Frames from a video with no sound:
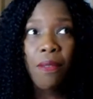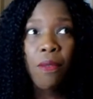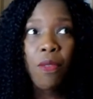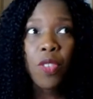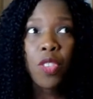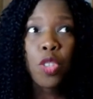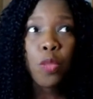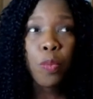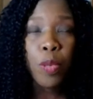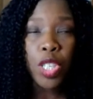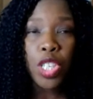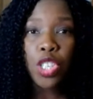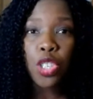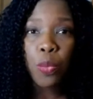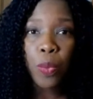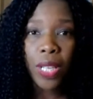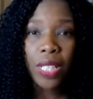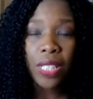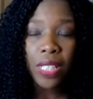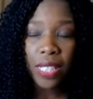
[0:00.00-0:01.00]

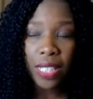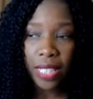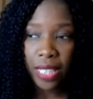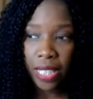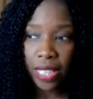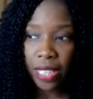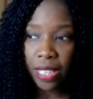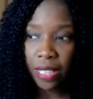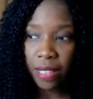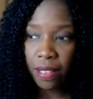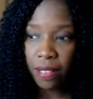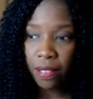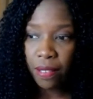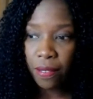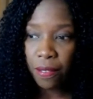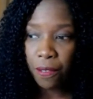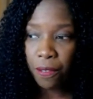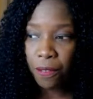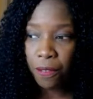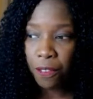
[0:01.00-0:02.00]
Spirituality,
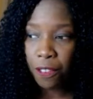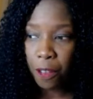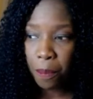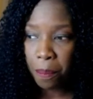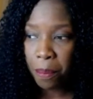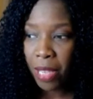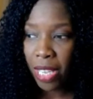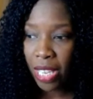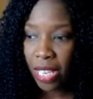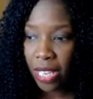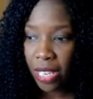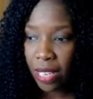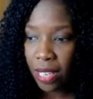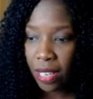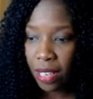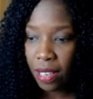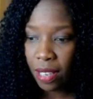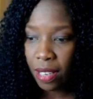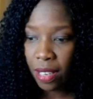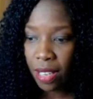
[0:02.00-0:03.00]
for
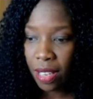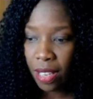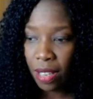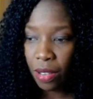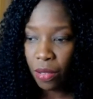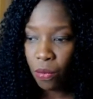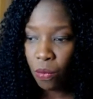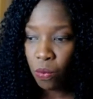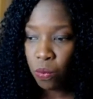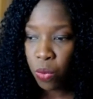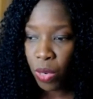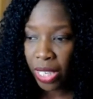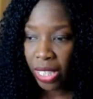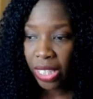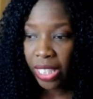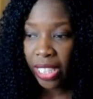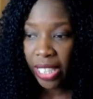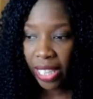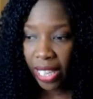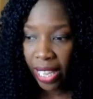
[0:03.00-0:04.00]
me,
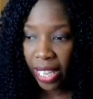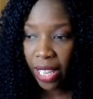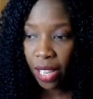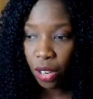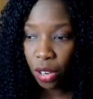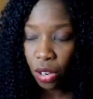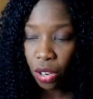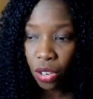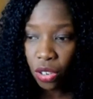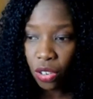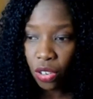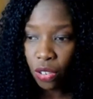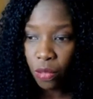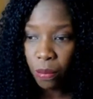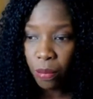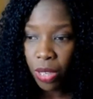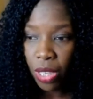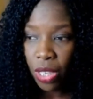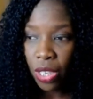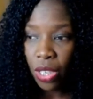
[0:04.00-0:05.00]
really hit
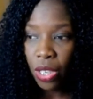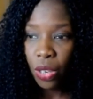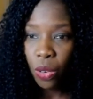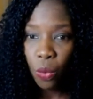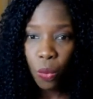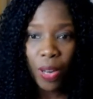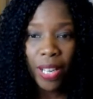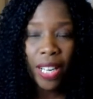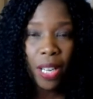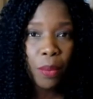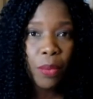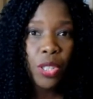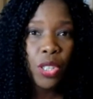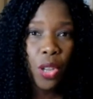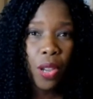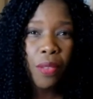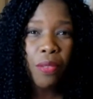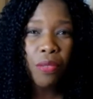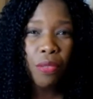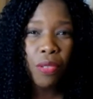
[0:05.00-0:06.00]
home when I was
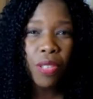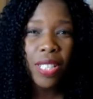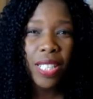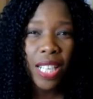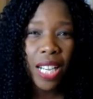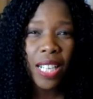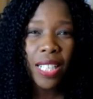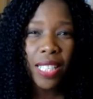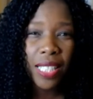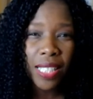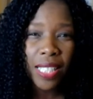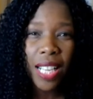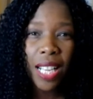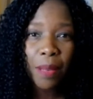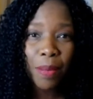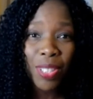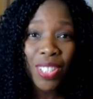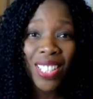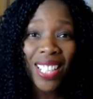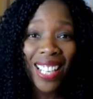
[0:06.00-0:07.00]
going through the darkest
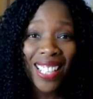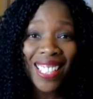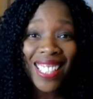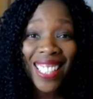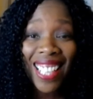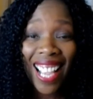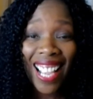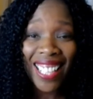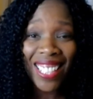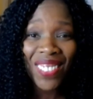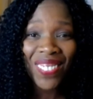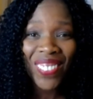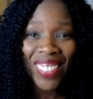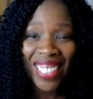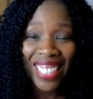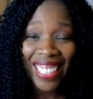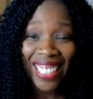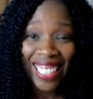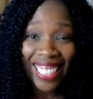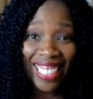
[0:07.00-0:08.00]
times. That's kind of when
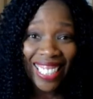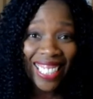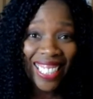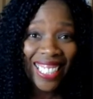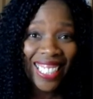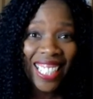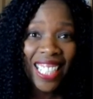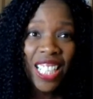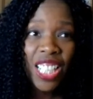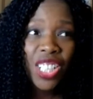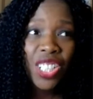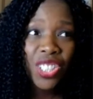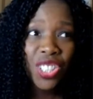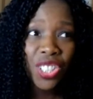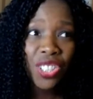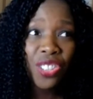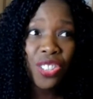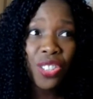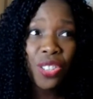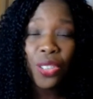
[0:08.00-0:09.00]
you need to
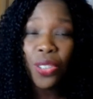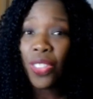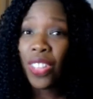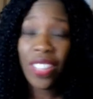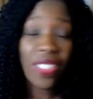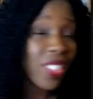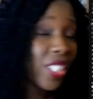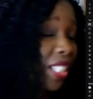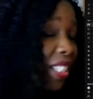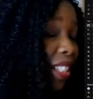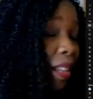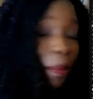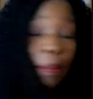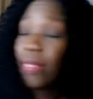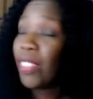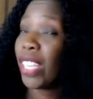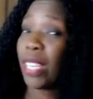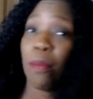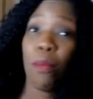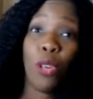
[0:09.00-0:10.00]
know that there's
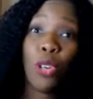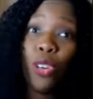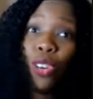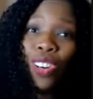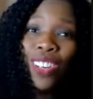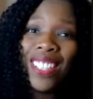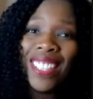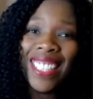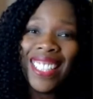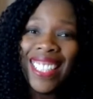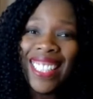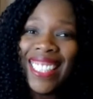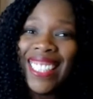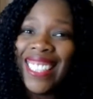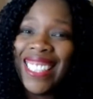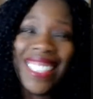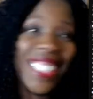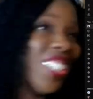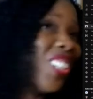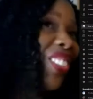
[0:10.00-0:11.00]
something more.
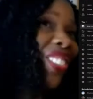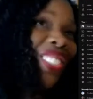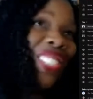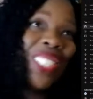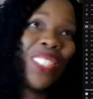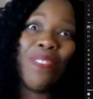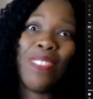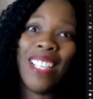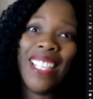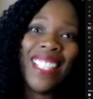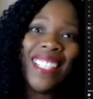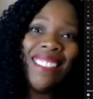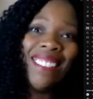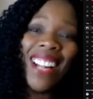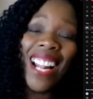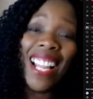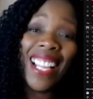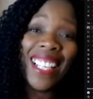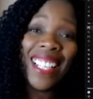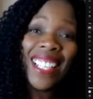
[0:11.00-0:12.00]
It's not just me,
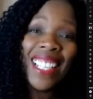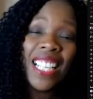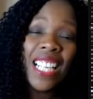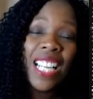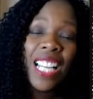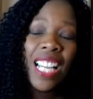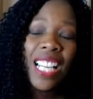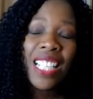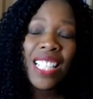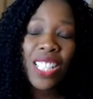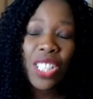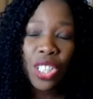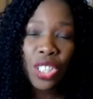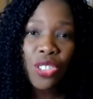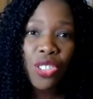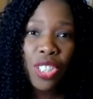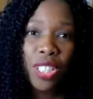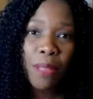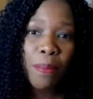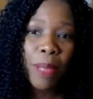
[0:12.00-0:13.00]
right? It's not
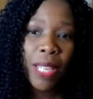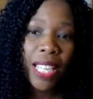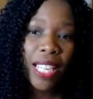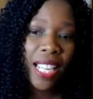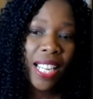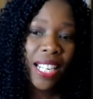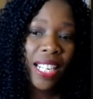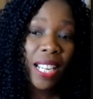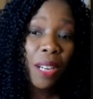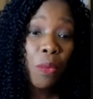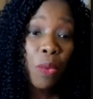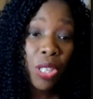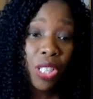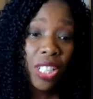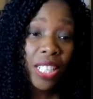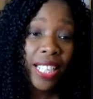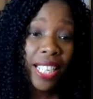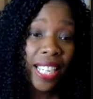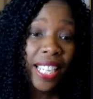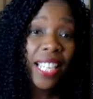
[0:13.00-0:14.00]
just me. And I want to
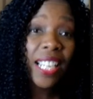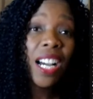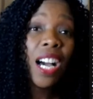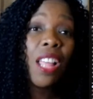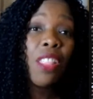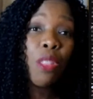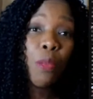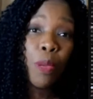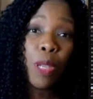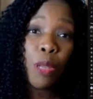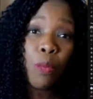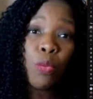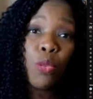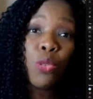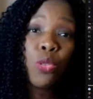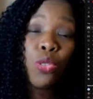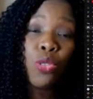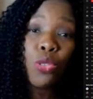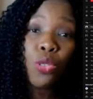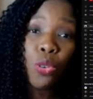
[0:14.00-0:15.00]
hear other
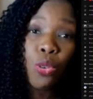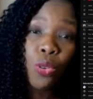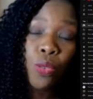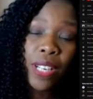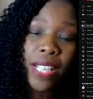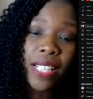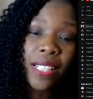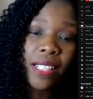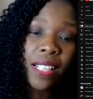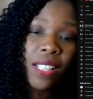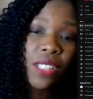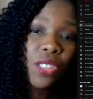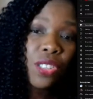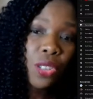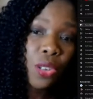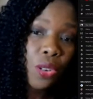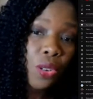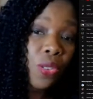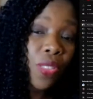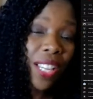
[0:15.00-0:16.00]
people's stories. And
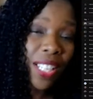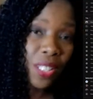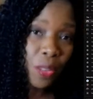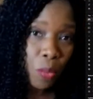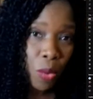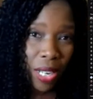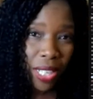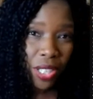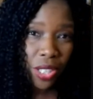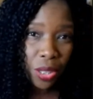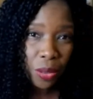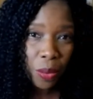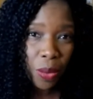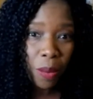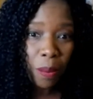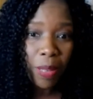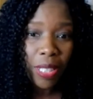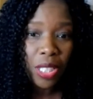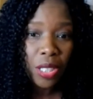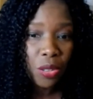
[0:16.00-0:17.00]
so that's what I do
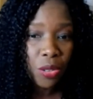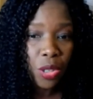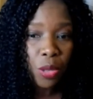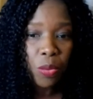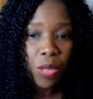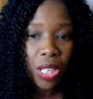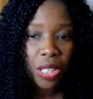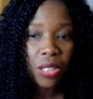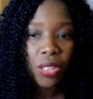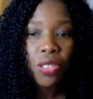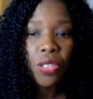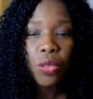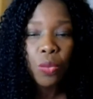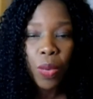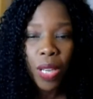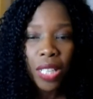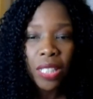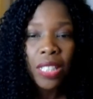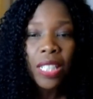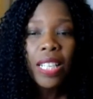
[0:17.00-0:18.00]
on my YouTube channel as
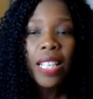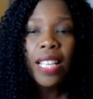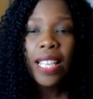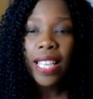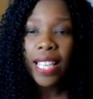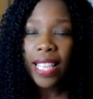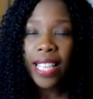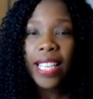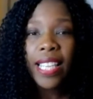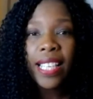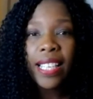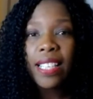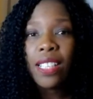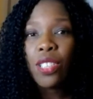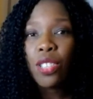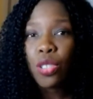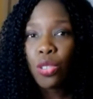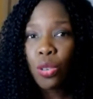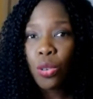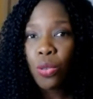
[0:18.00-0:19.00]
well. Hear
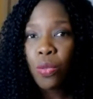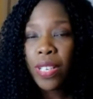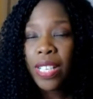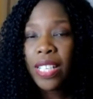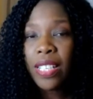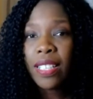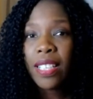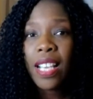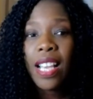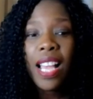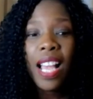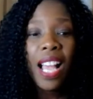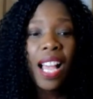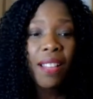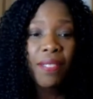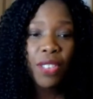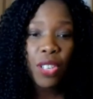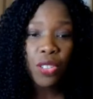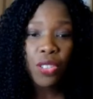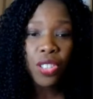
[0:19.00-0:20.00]
stories.
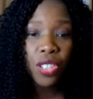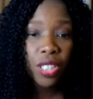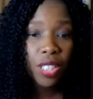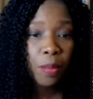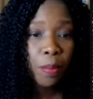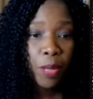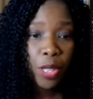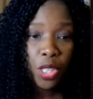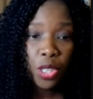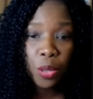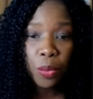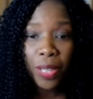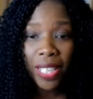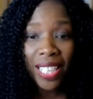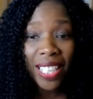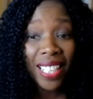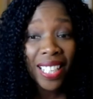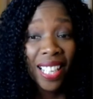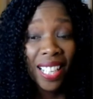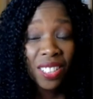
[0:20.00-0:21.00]
I've got the Spiritual
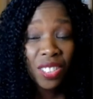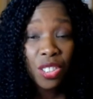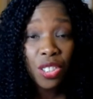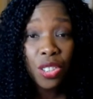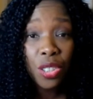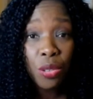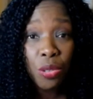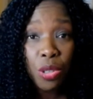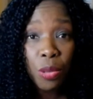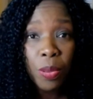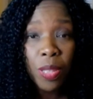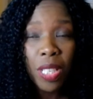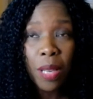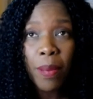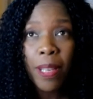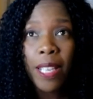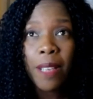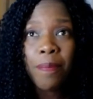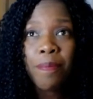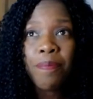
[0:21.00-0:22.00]
Awakening Annual YouTube
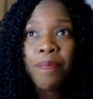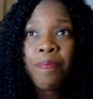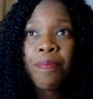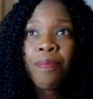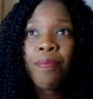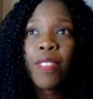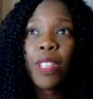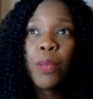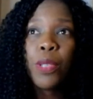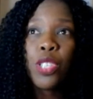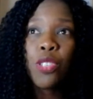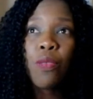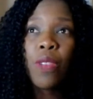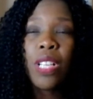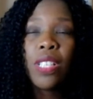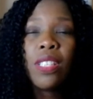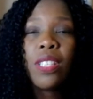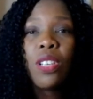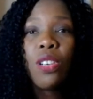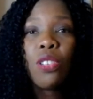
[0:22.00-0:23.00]
Summit, which
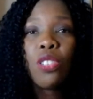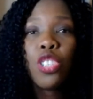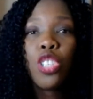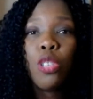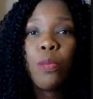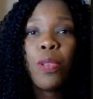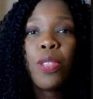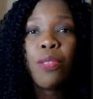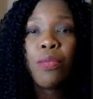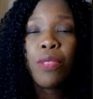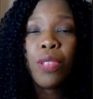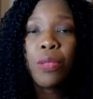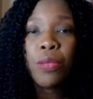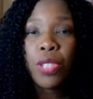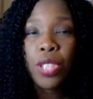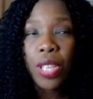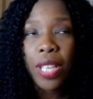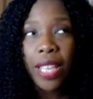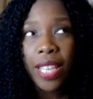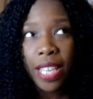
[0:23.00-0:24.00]
runs October through
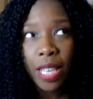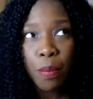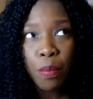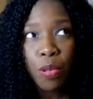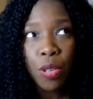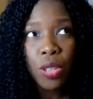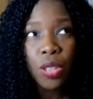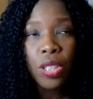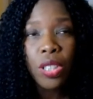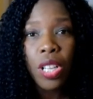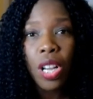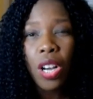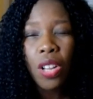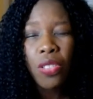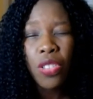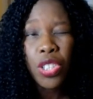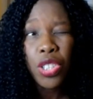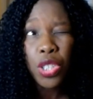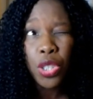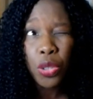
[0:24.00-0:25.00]
to April on
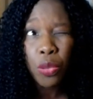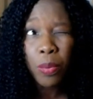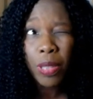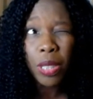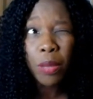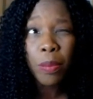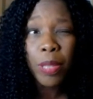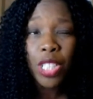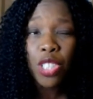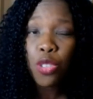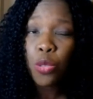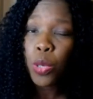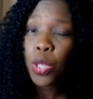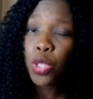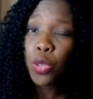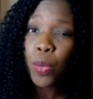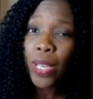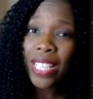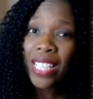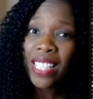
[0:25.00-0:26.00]
the 2 mil binge
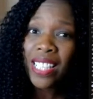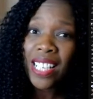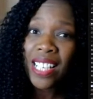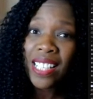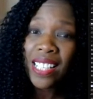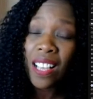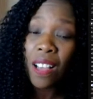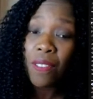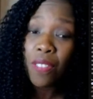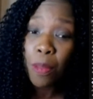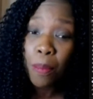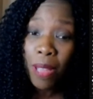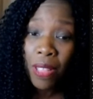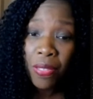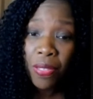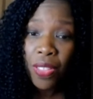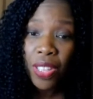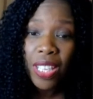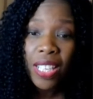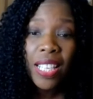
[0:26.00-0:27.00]
watch Wednesdays of the
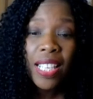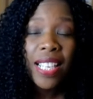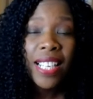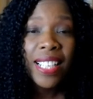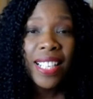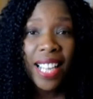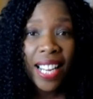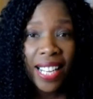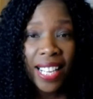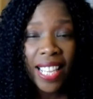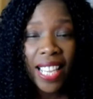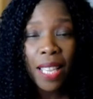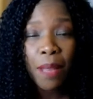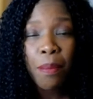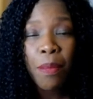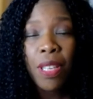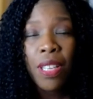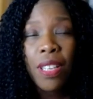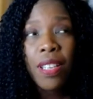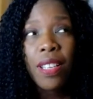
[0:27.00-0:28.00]
month, 9 a.m.,